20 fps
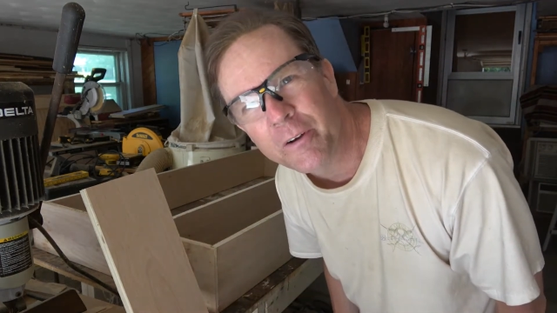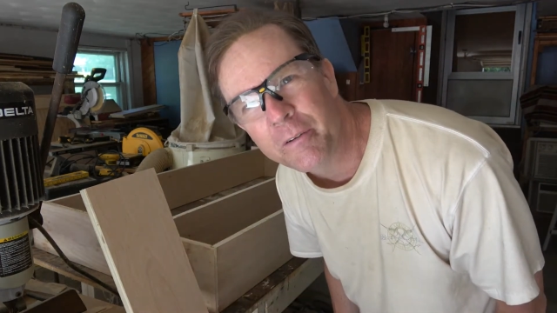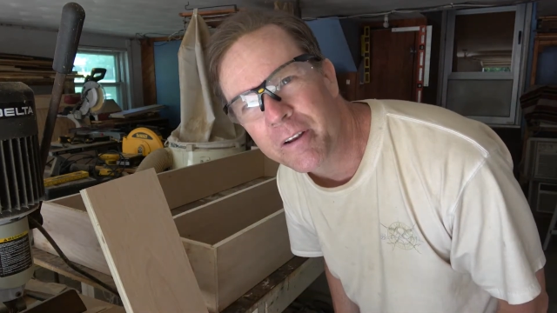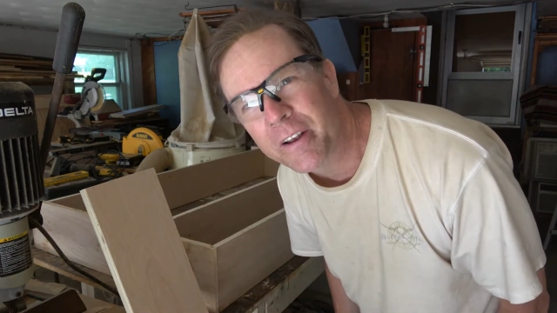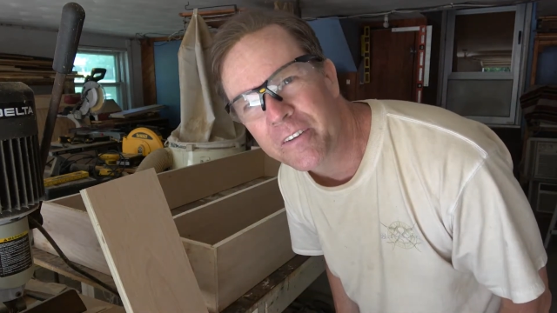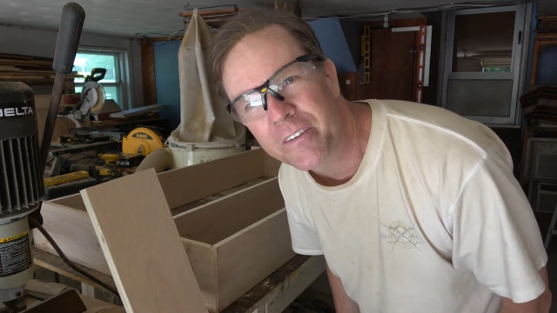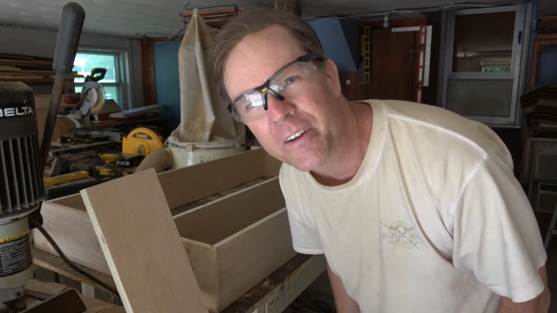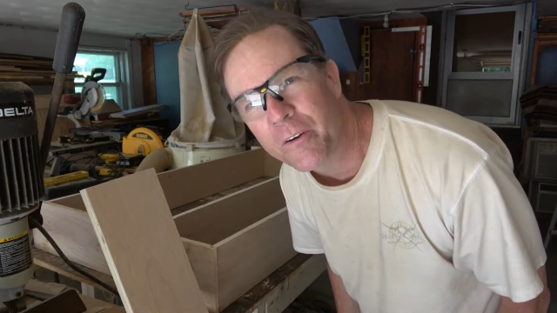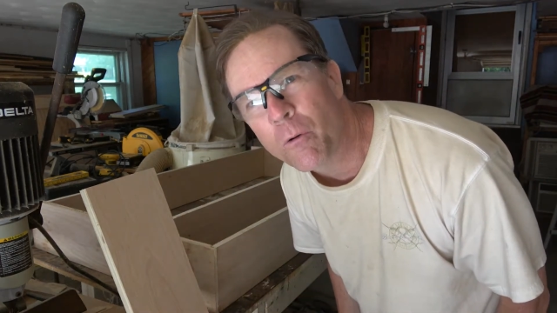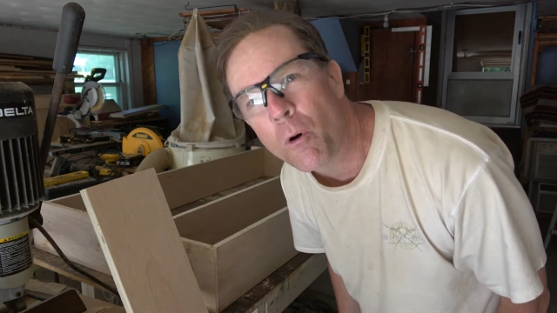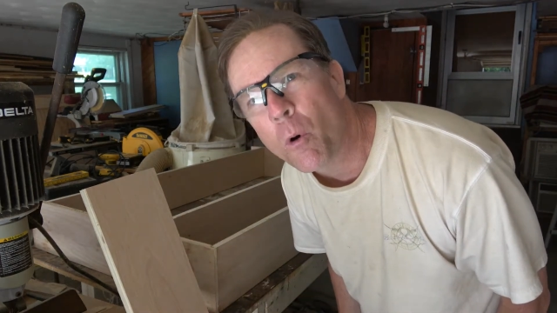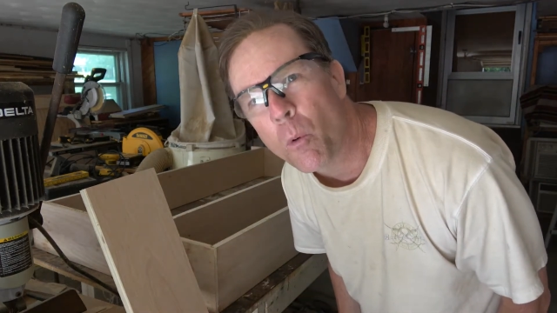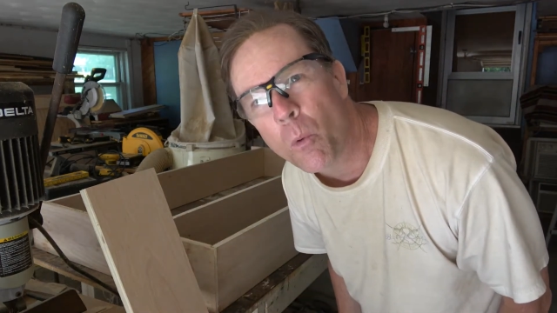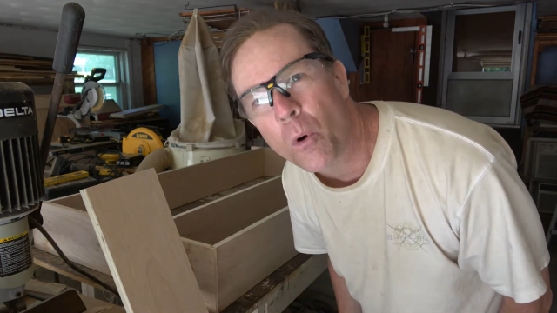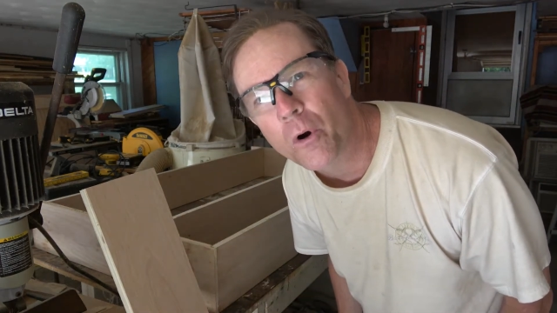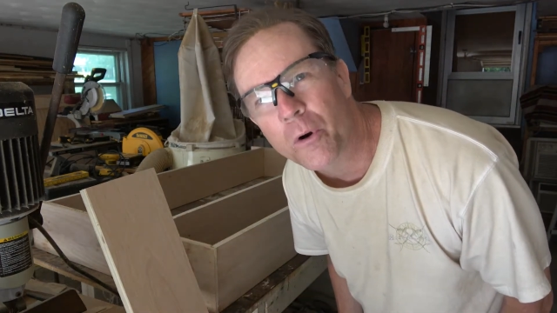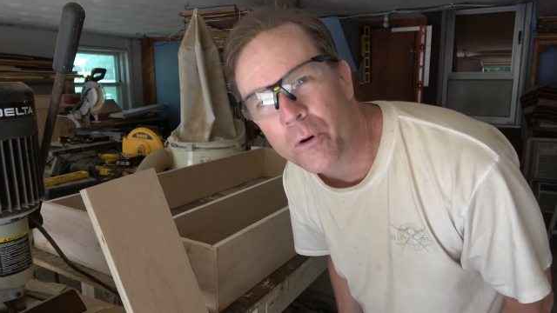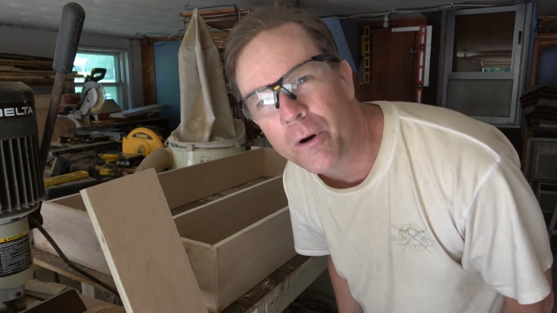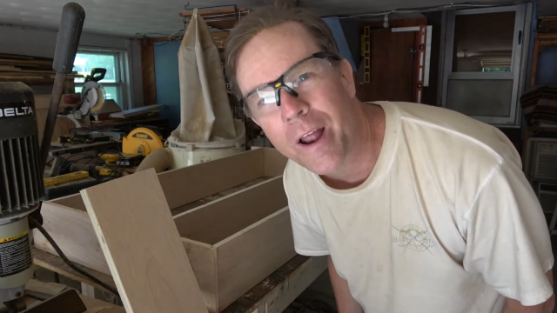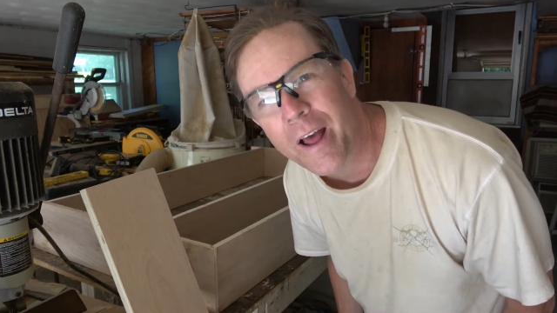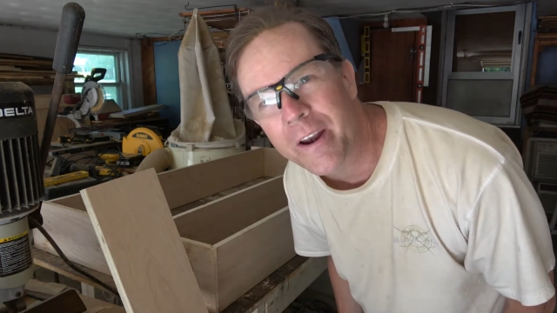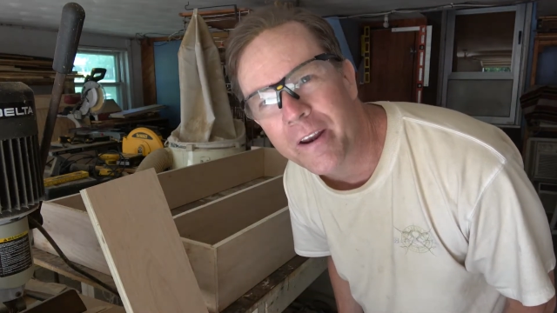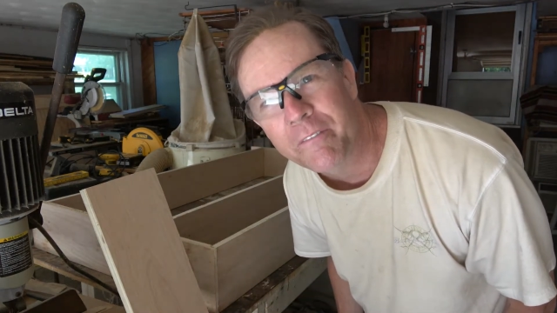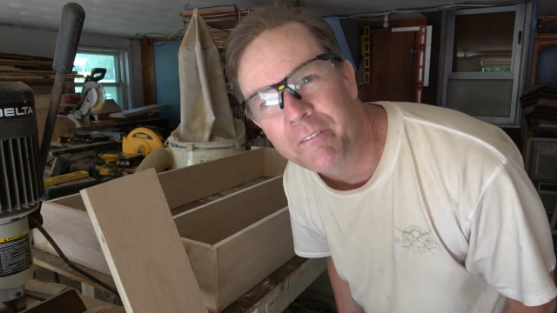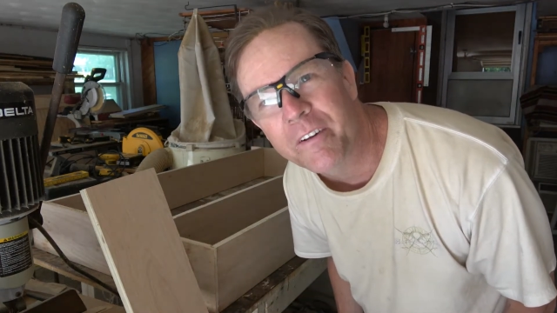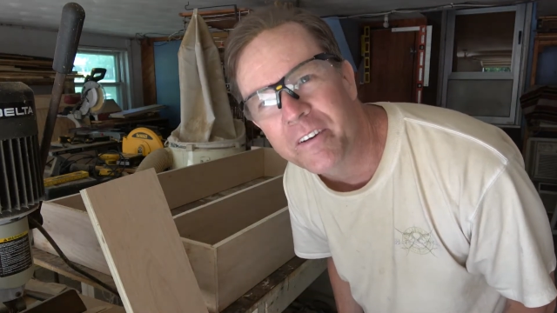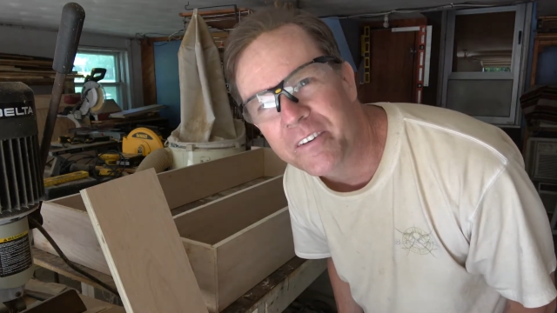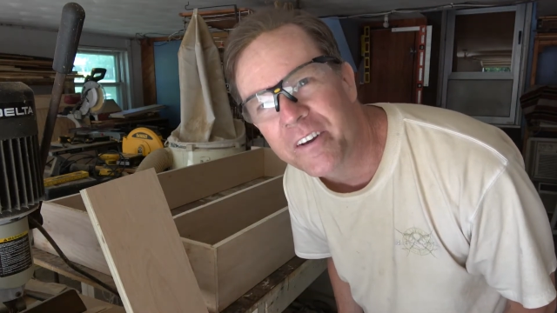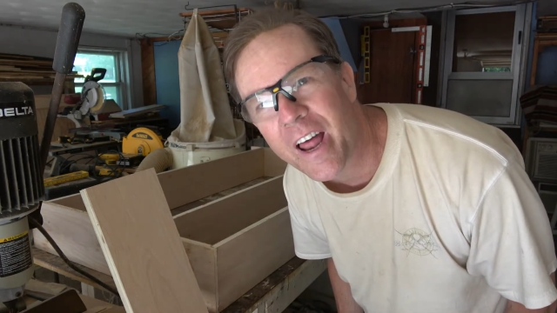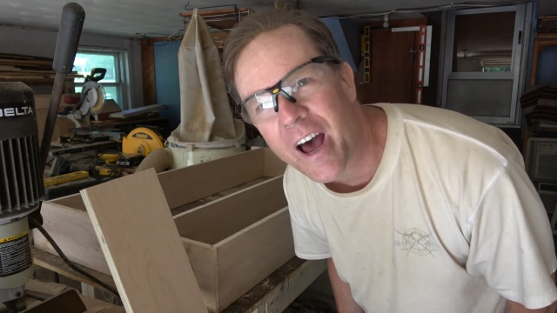because it won't work right if
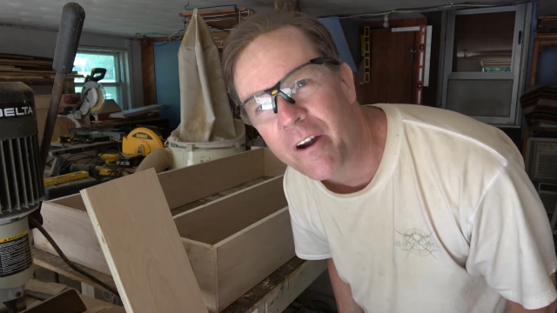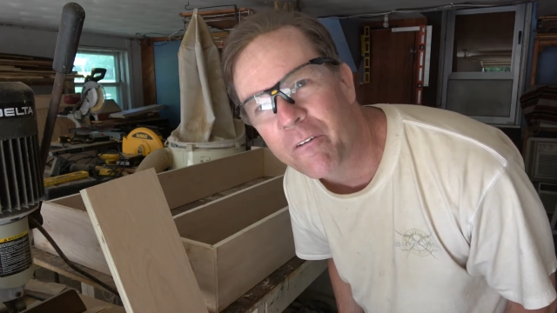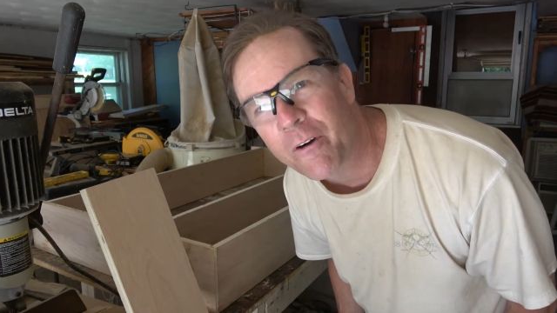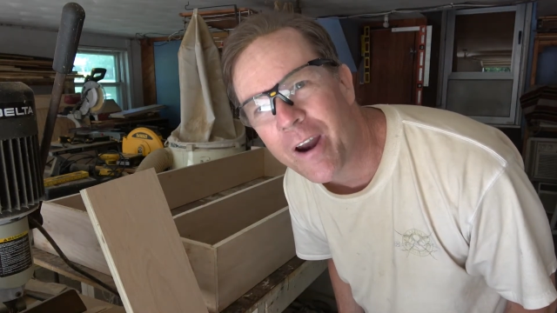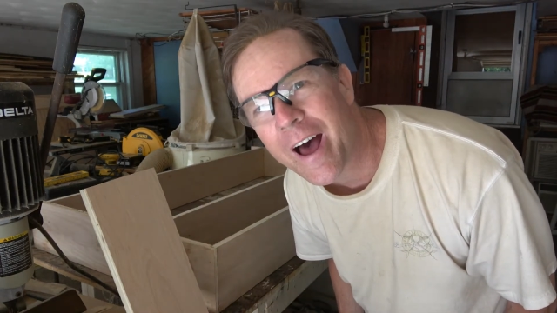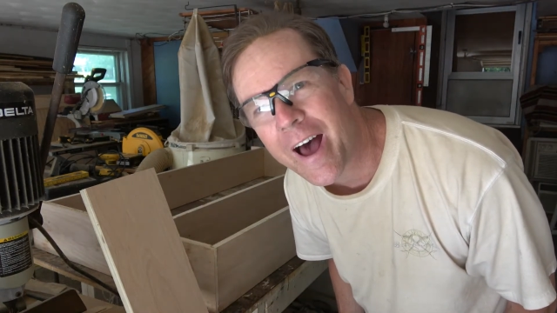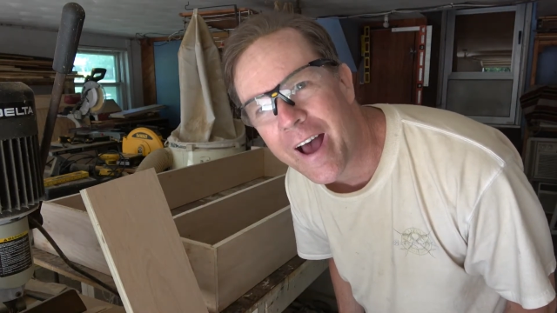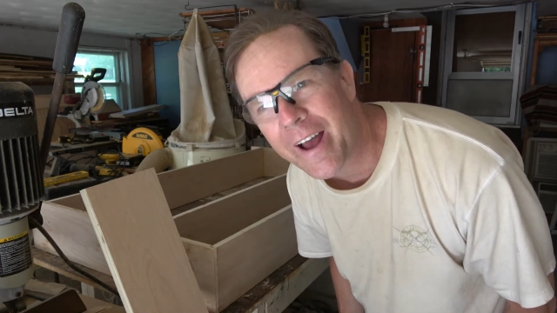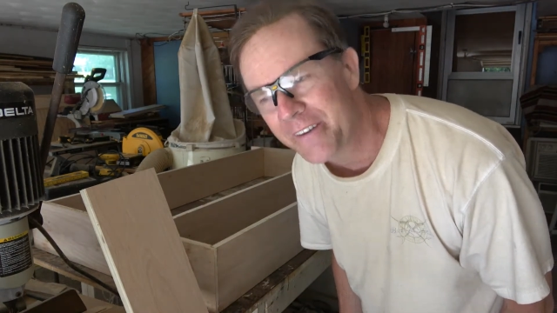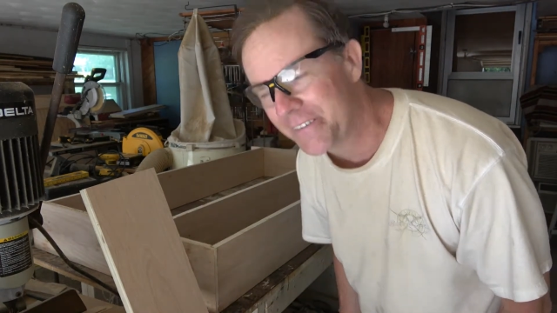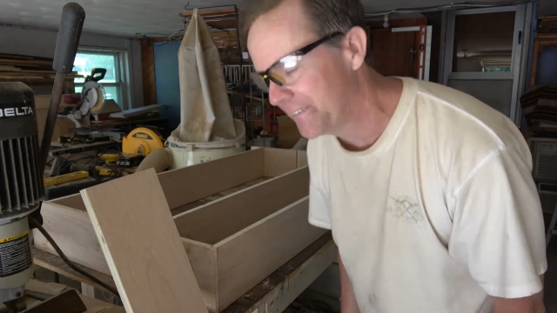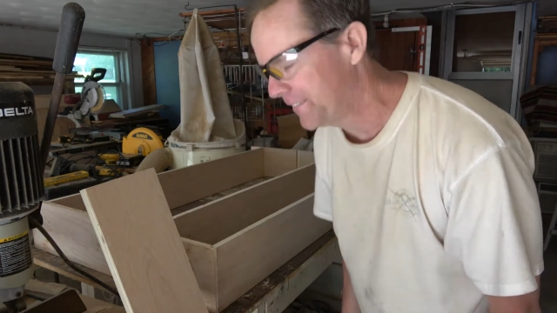it's not right.